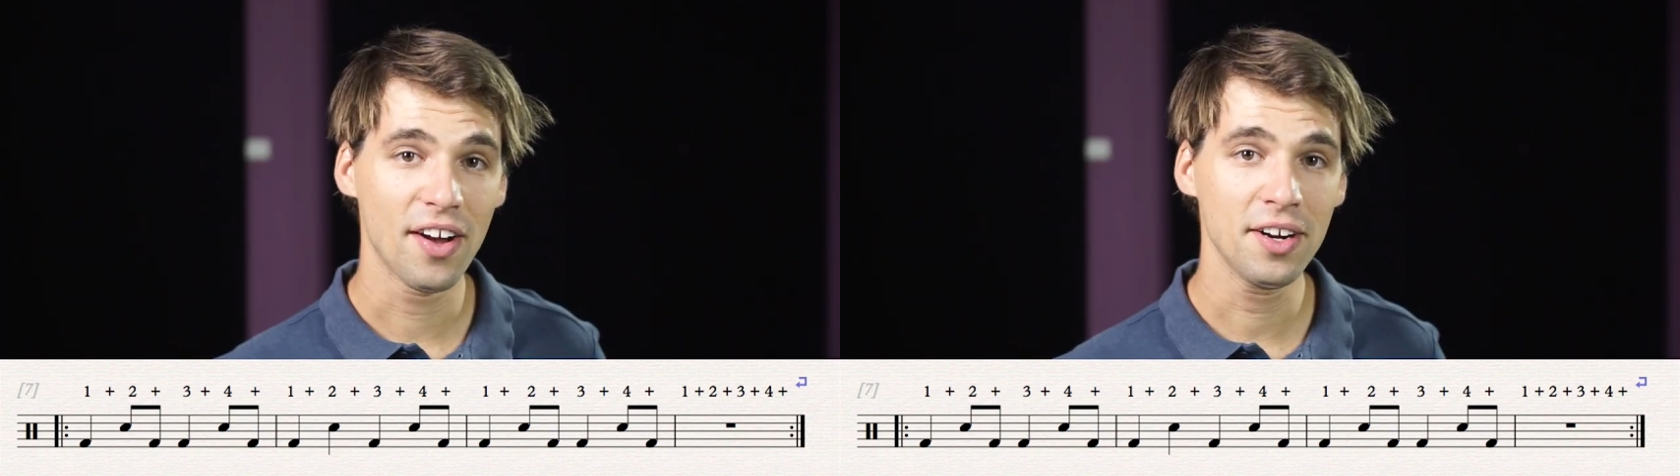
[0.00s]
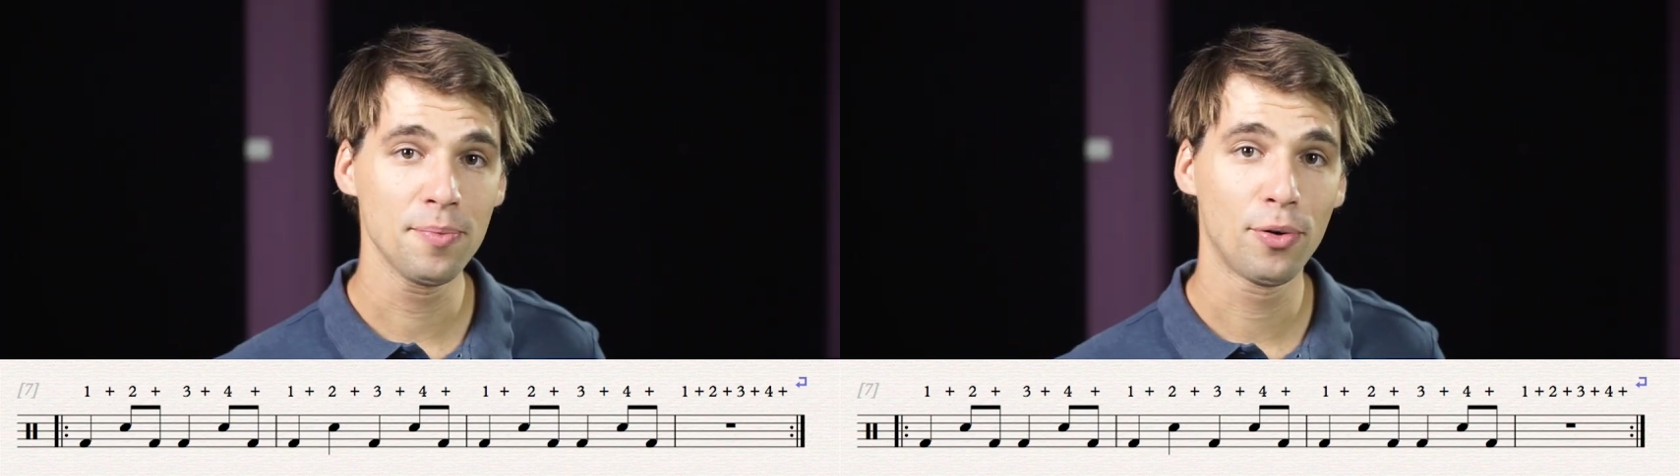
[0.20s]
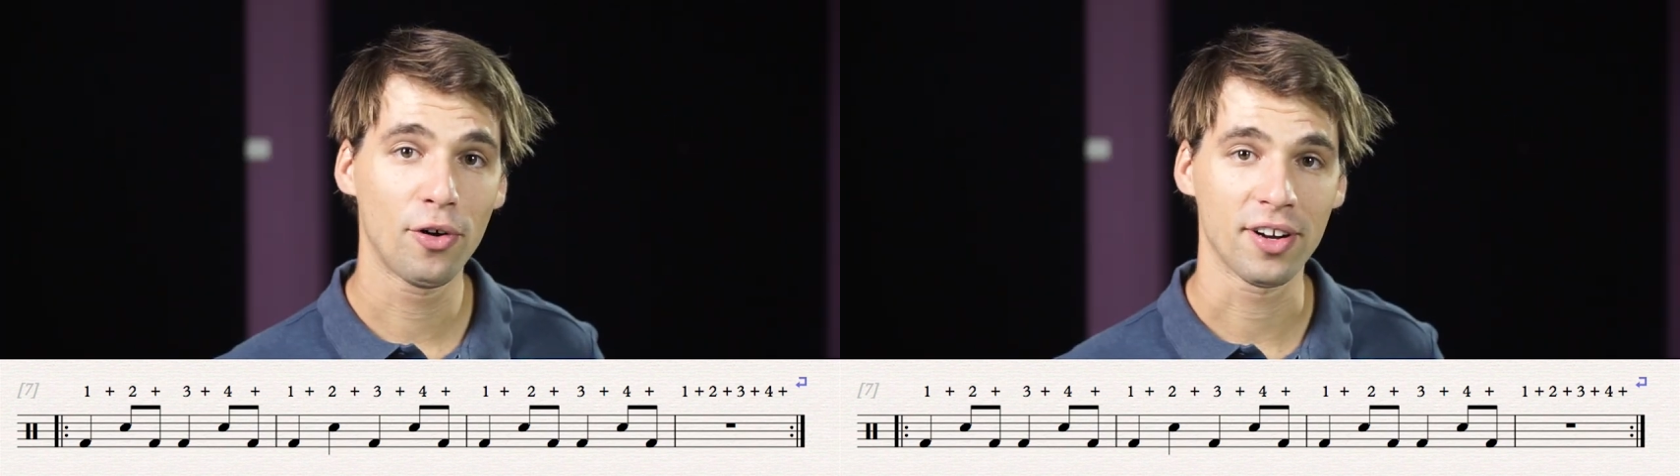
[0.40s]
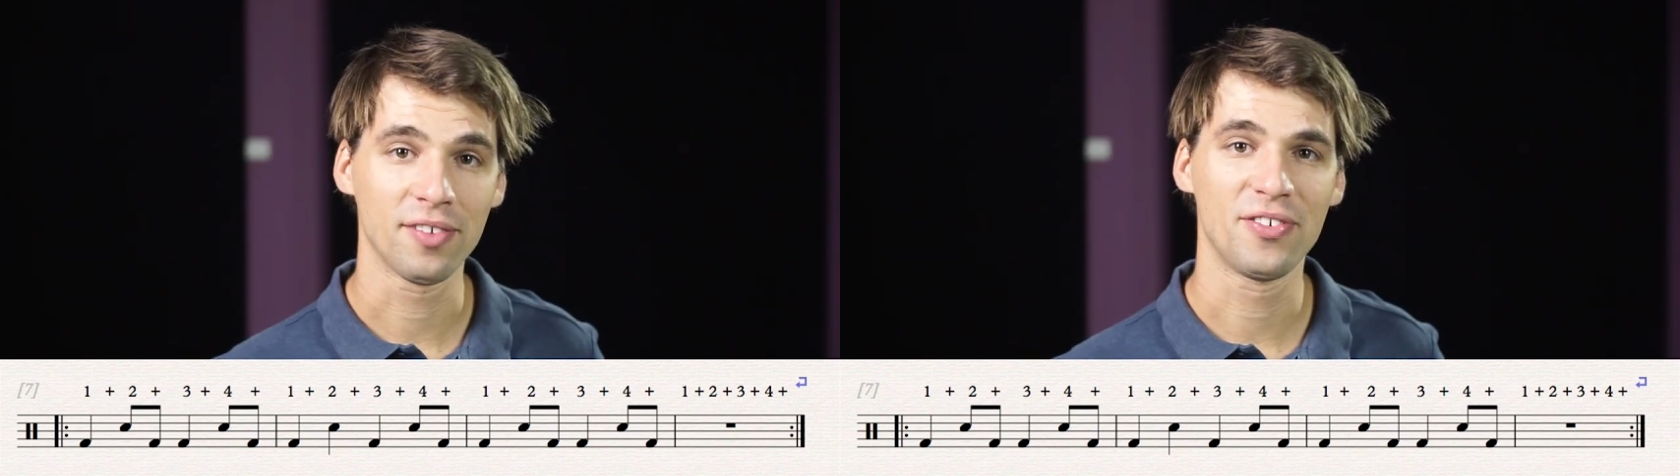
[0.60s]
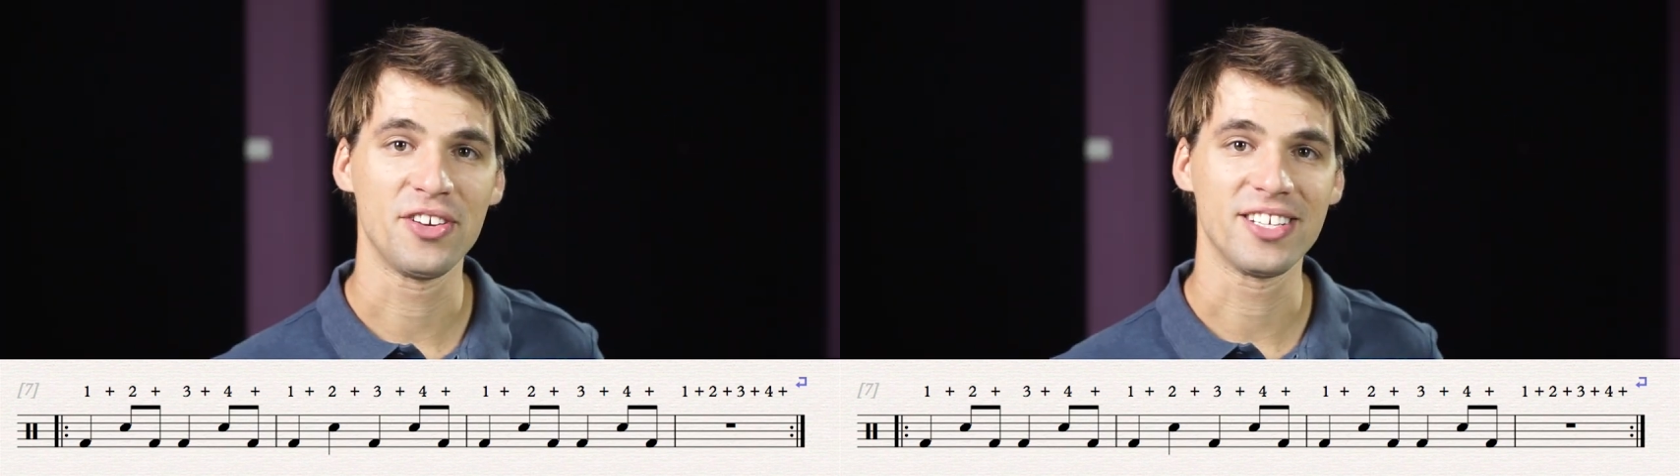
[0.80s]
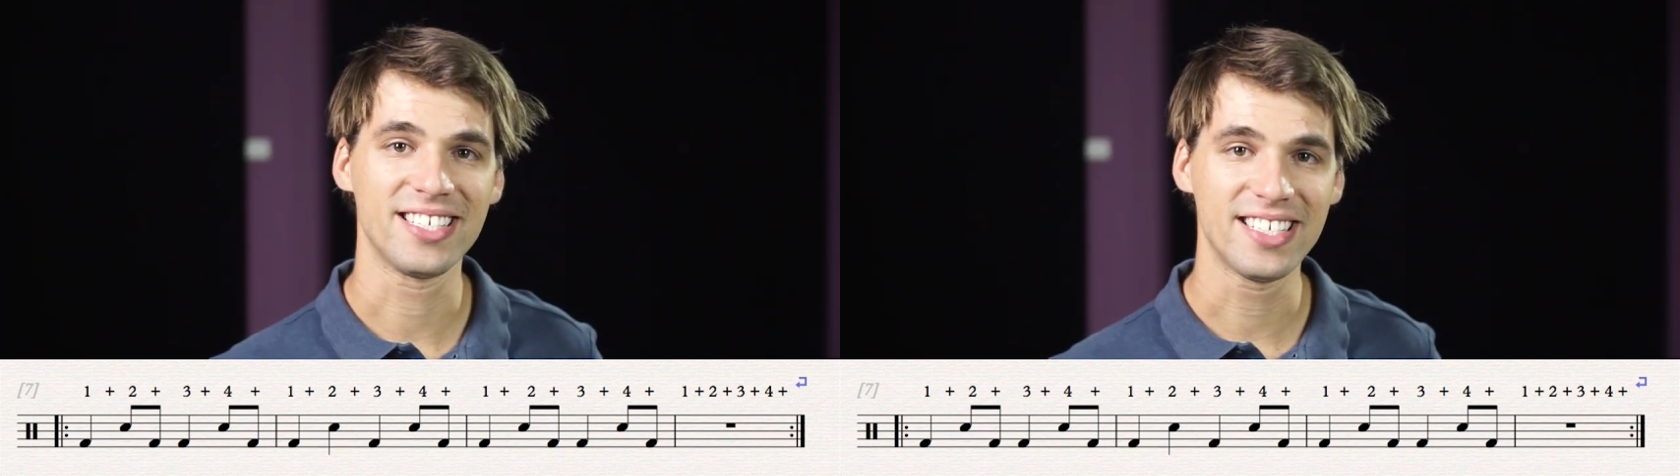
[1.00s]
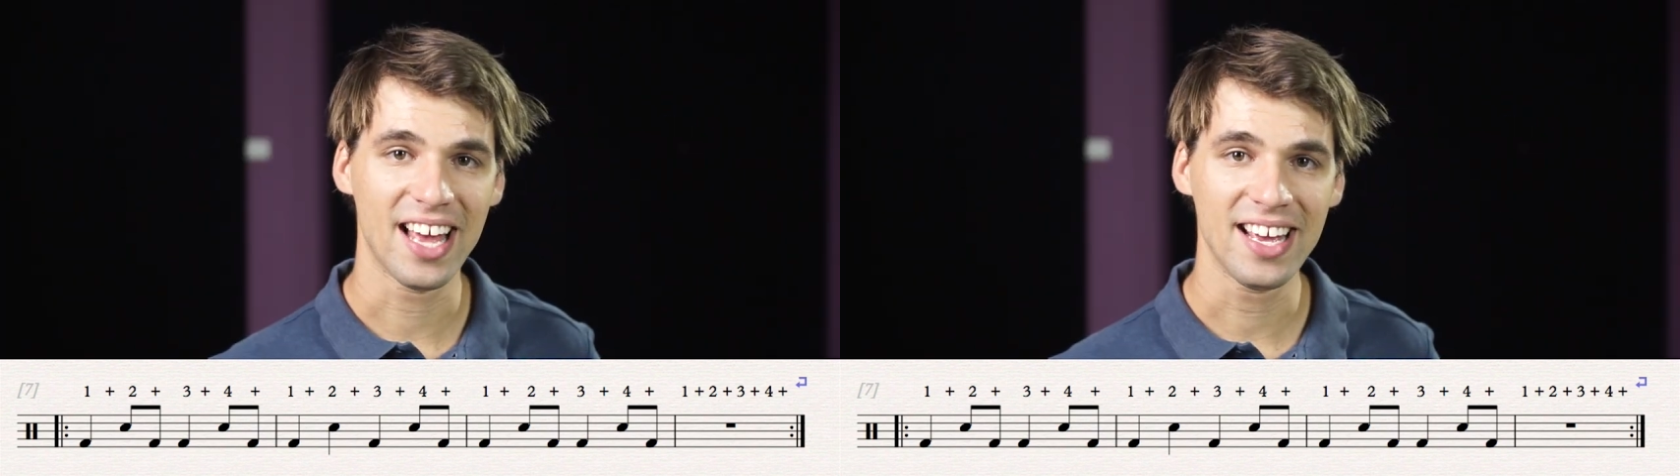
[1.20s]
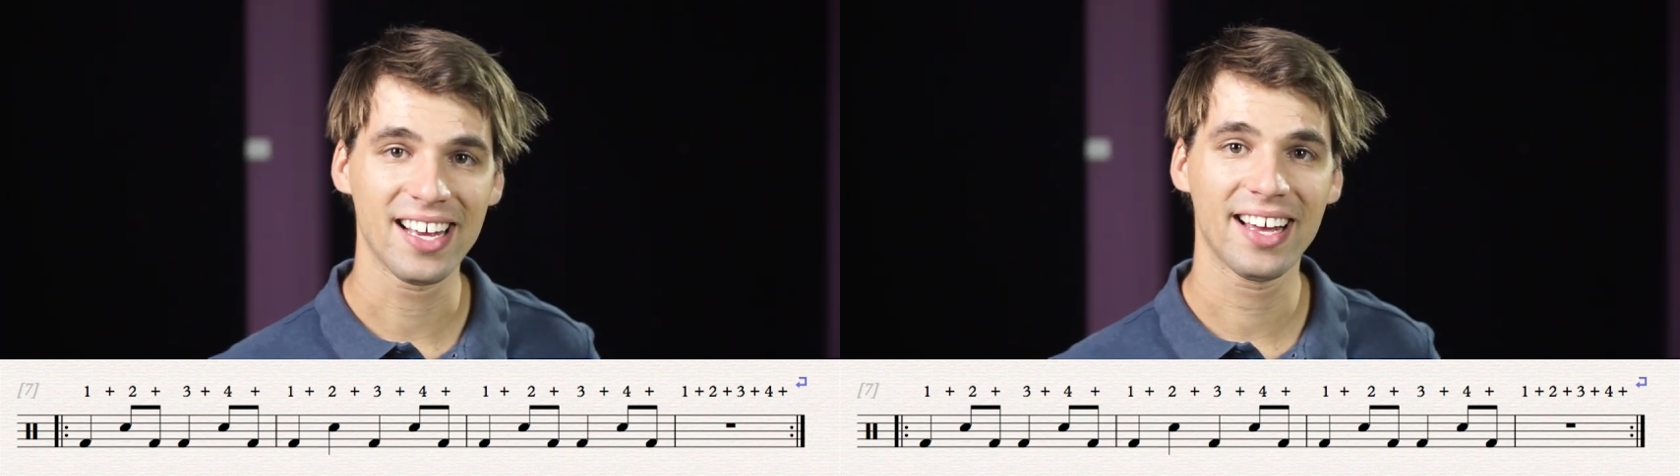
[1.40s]
very important for you to
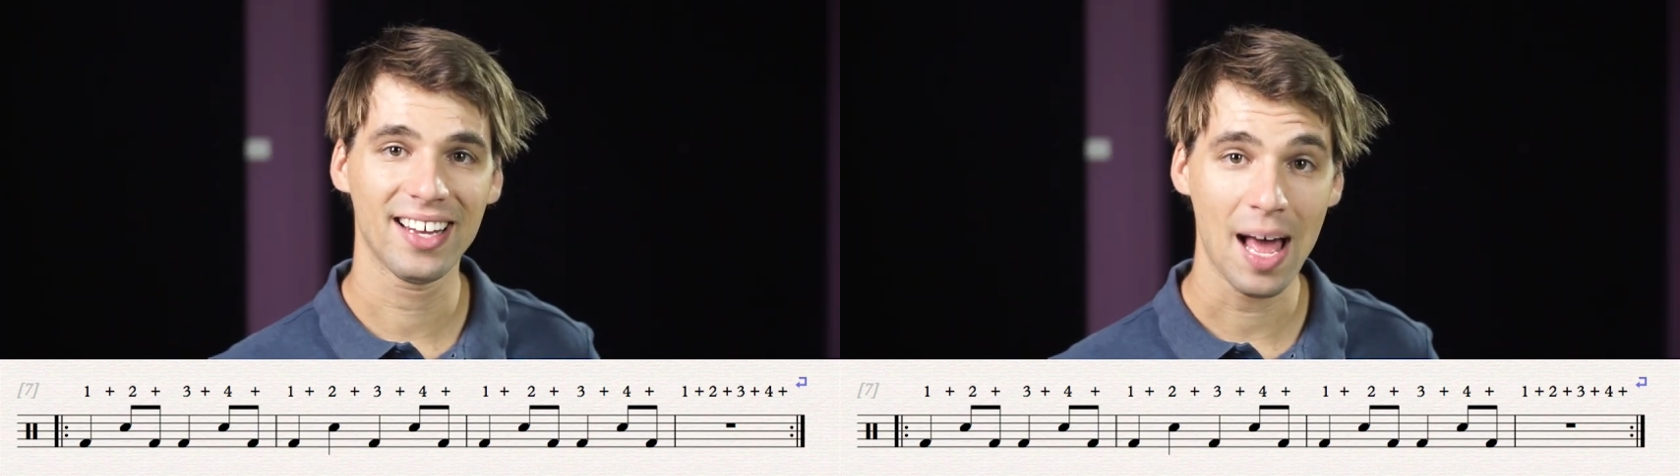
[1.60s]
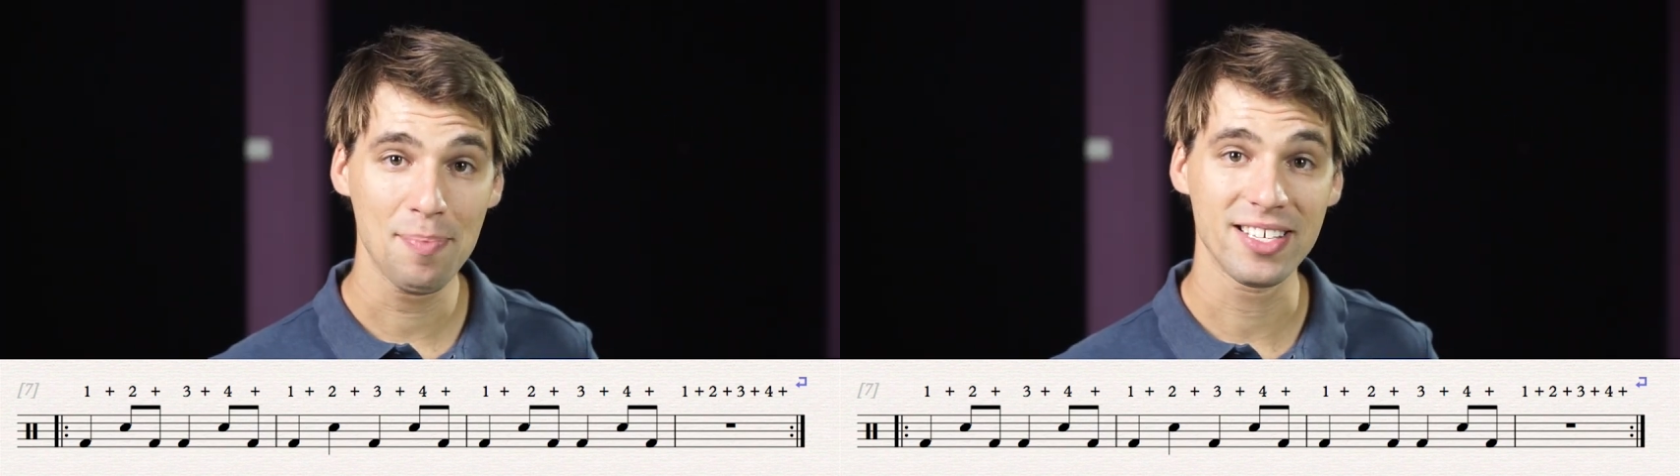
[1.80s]
say and clap